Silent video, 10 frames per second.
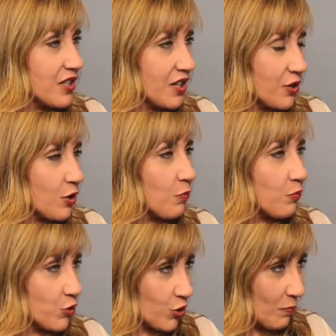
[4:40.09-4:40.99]
another
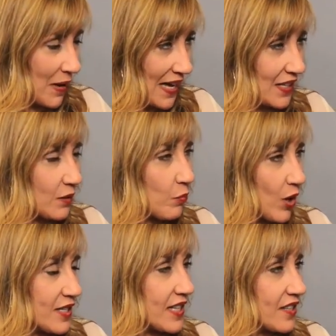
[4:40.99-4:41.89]
dramatic
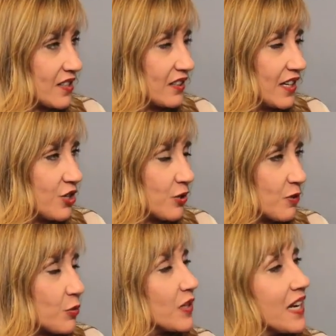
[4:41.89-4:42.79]
price escalation
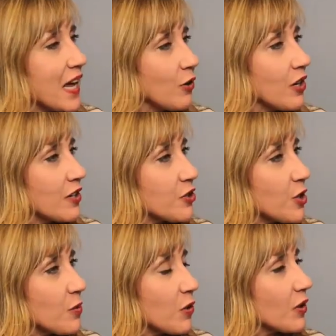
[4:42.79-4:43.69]
between now and
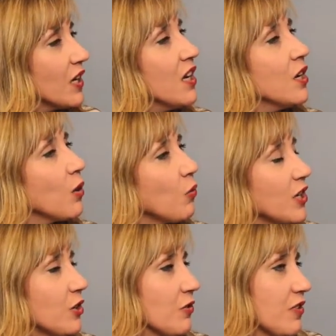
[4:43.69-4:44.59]
October. What are
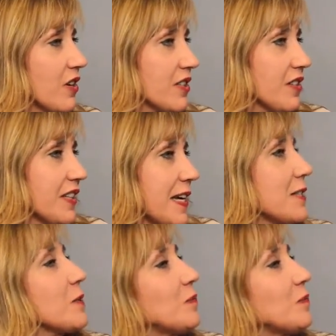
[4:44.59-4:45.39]
your thoughts on that?